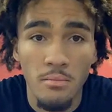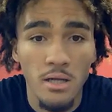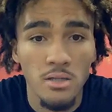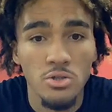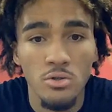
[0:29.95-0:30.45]

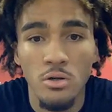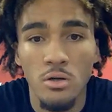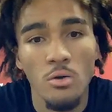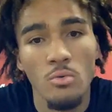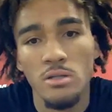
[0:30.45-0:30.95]
making
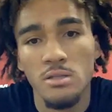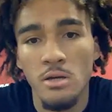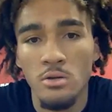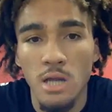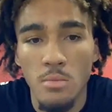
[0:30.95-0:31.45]
sure we're
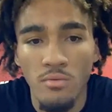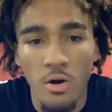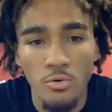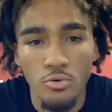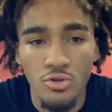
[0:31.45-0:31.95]
staying on top of
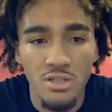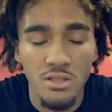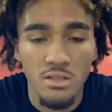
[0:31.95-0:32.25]
our nutrition.